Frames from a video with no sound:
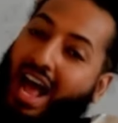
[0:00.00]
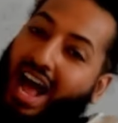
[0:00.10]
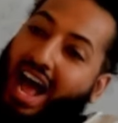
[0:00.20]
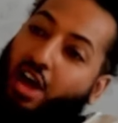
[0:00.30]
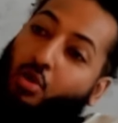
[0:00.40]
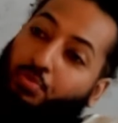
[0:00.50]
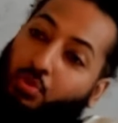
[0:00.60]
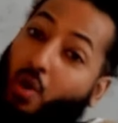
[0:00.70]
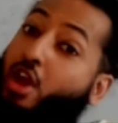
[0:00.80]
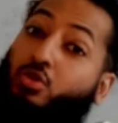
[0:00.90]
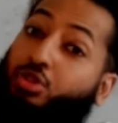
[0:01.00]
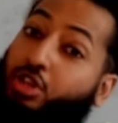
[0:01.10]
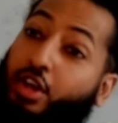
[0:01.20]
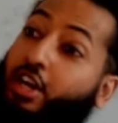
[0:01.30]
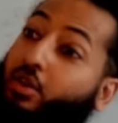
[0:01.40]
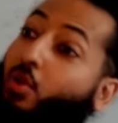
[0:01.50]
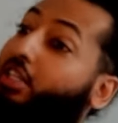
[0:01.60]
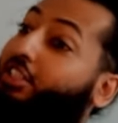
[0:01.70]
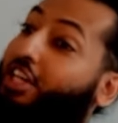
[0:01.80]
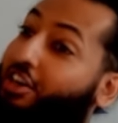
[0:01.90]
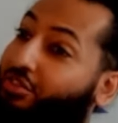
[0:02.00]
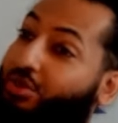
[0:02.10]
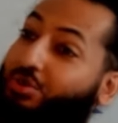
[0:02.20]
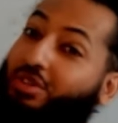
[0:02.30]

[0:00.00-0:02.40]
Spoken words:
I hope. Why are you still here? Watch the interview.